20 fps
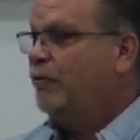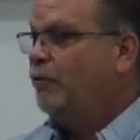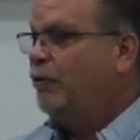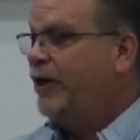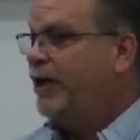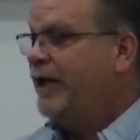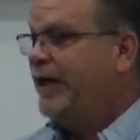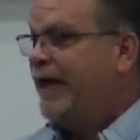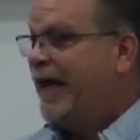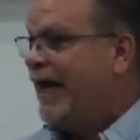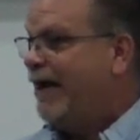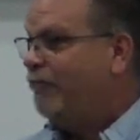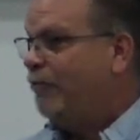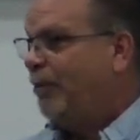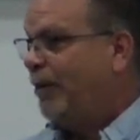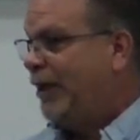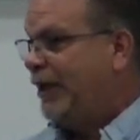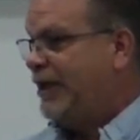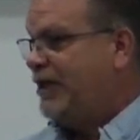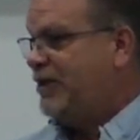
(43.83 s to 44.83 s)
we didn't
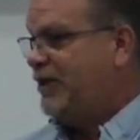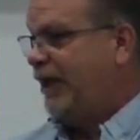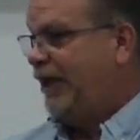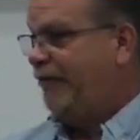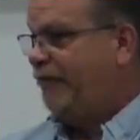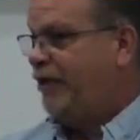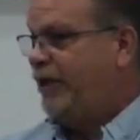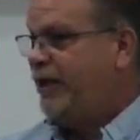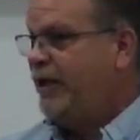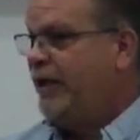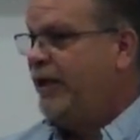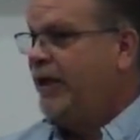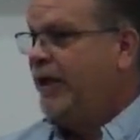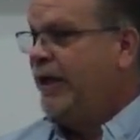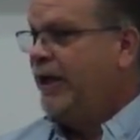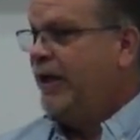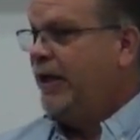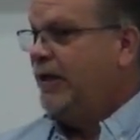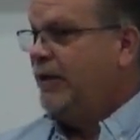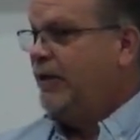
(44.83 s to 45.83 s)
have a police levy.
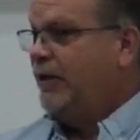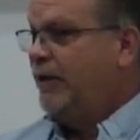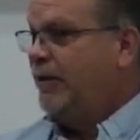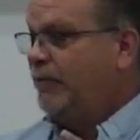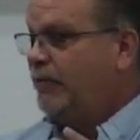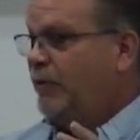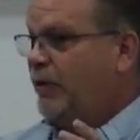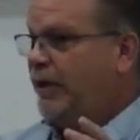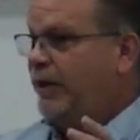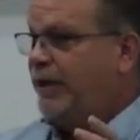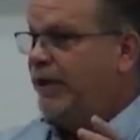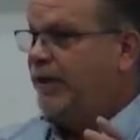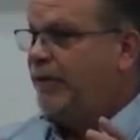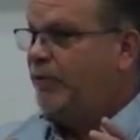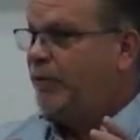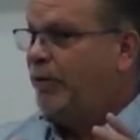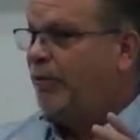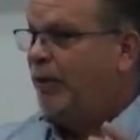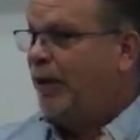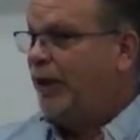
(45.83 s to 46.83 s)

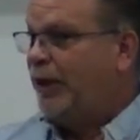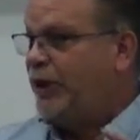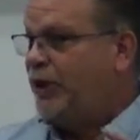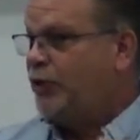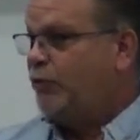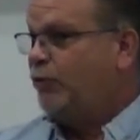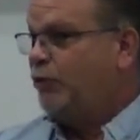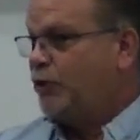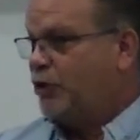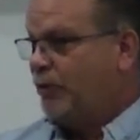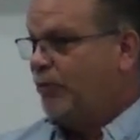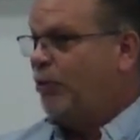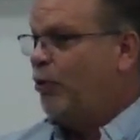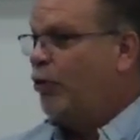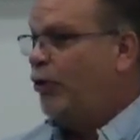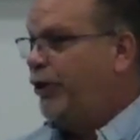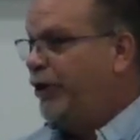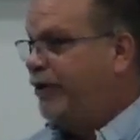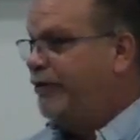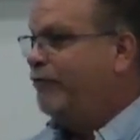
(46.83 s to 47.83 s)
The police were
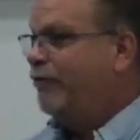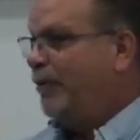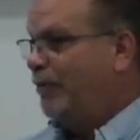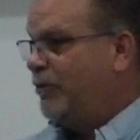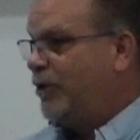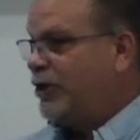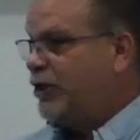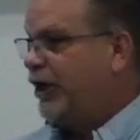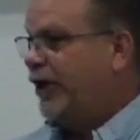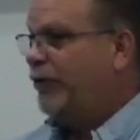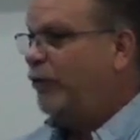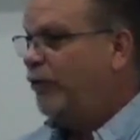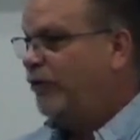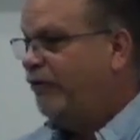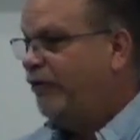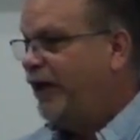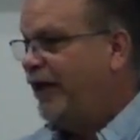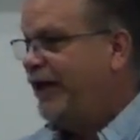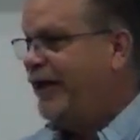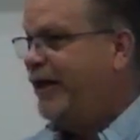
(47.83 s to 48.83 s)
supported from the general
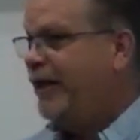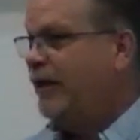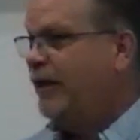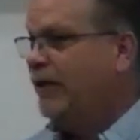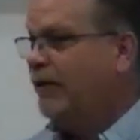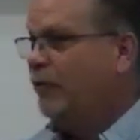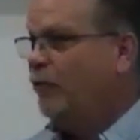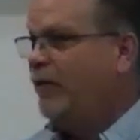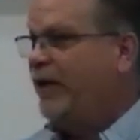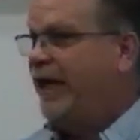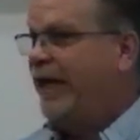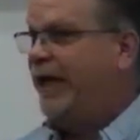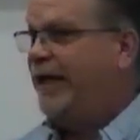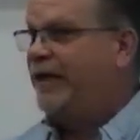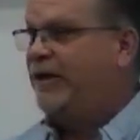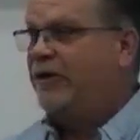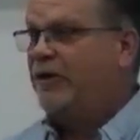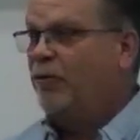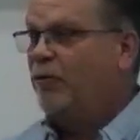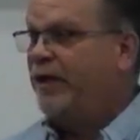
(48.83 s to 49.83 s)
fund. We
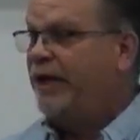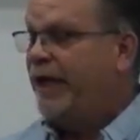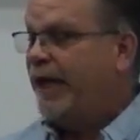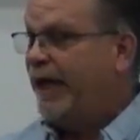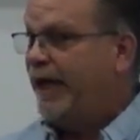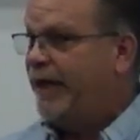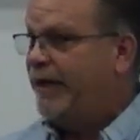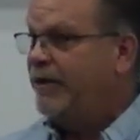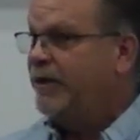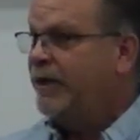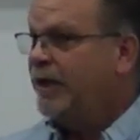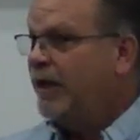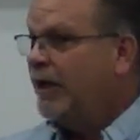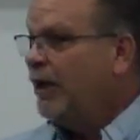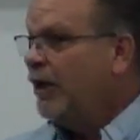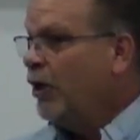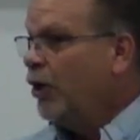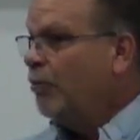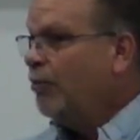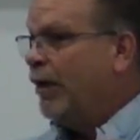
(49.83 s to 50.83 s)
had
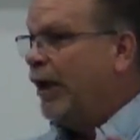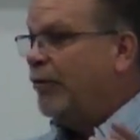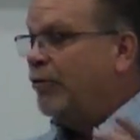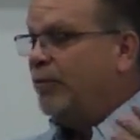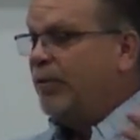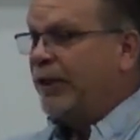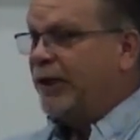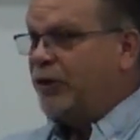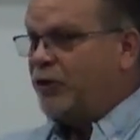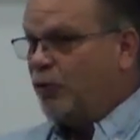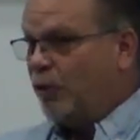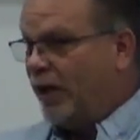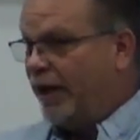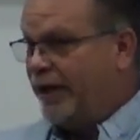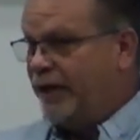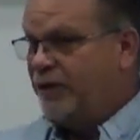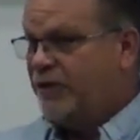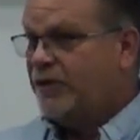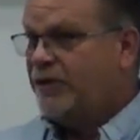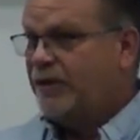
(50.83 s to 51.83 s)
probably
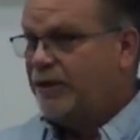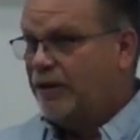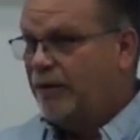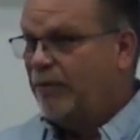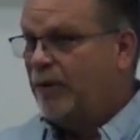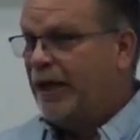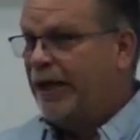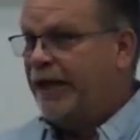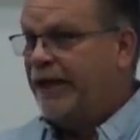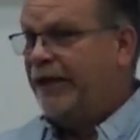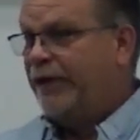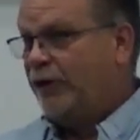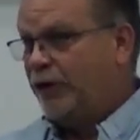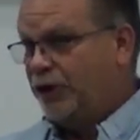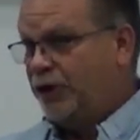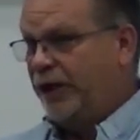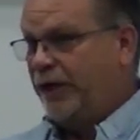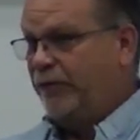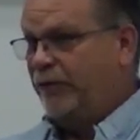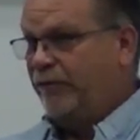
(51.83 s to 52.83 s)
twice the money in our
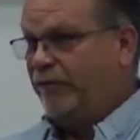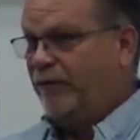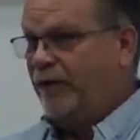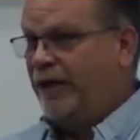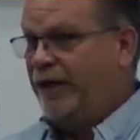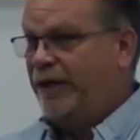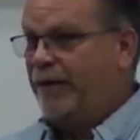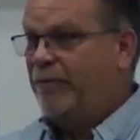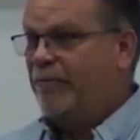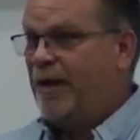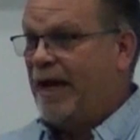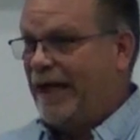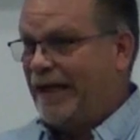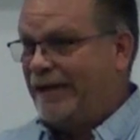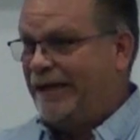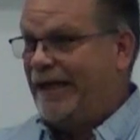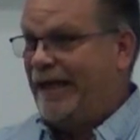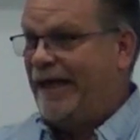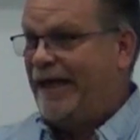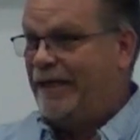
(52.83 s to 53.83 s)
general fund
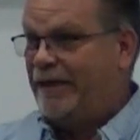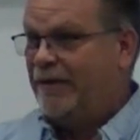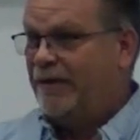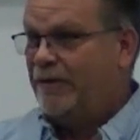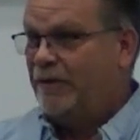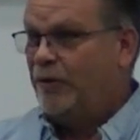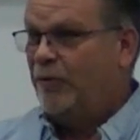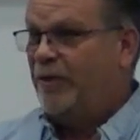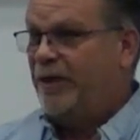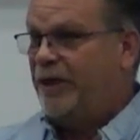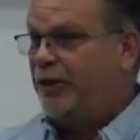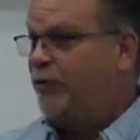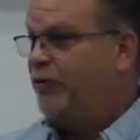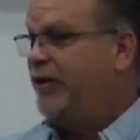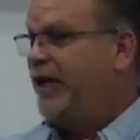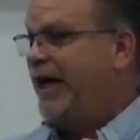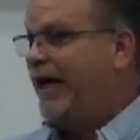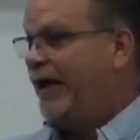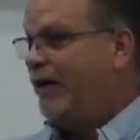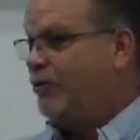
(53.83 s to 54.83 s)
back then that we
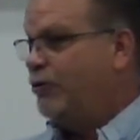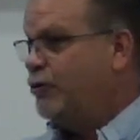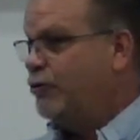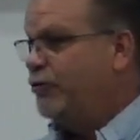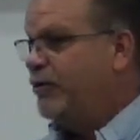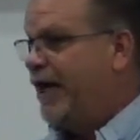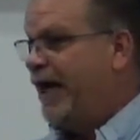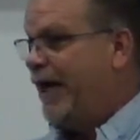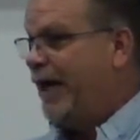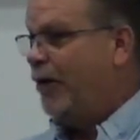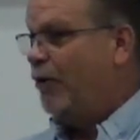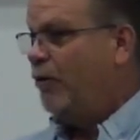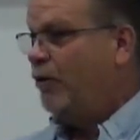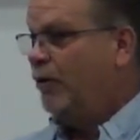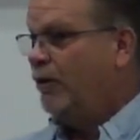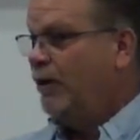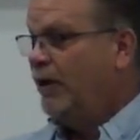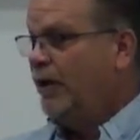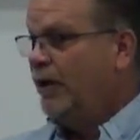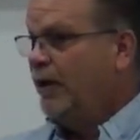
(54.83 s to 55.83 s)
do now.
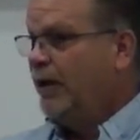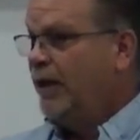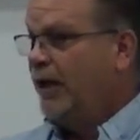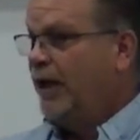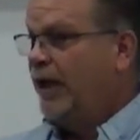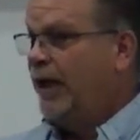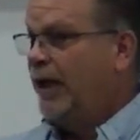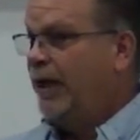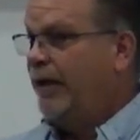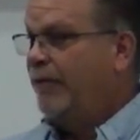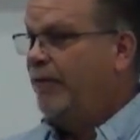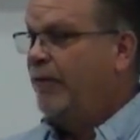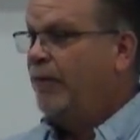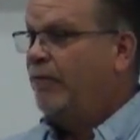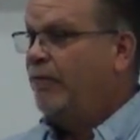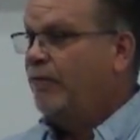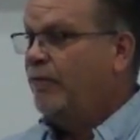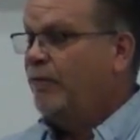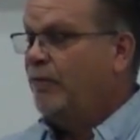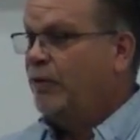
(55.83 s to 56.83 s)

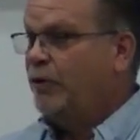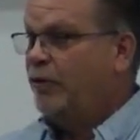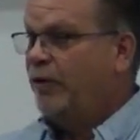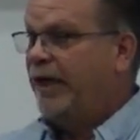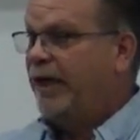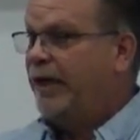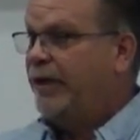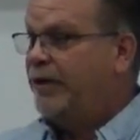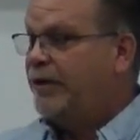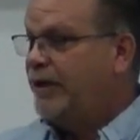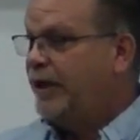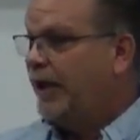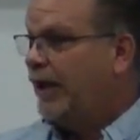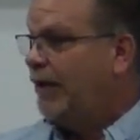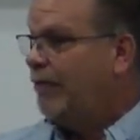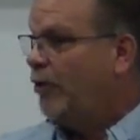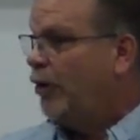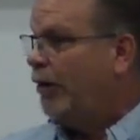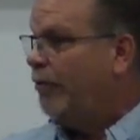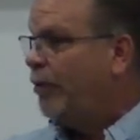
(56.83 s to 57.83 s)
Granted,
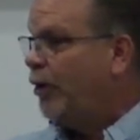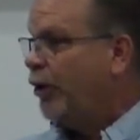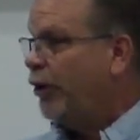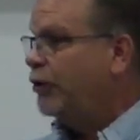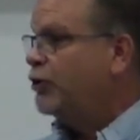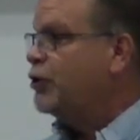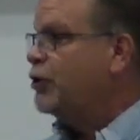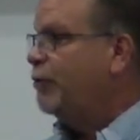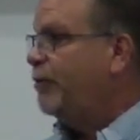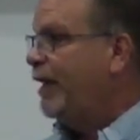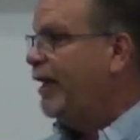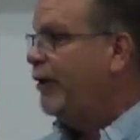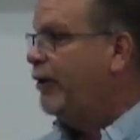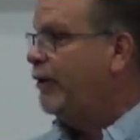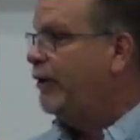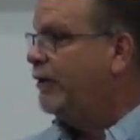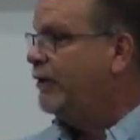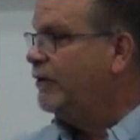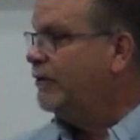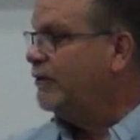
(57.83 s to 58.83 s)
our parks are better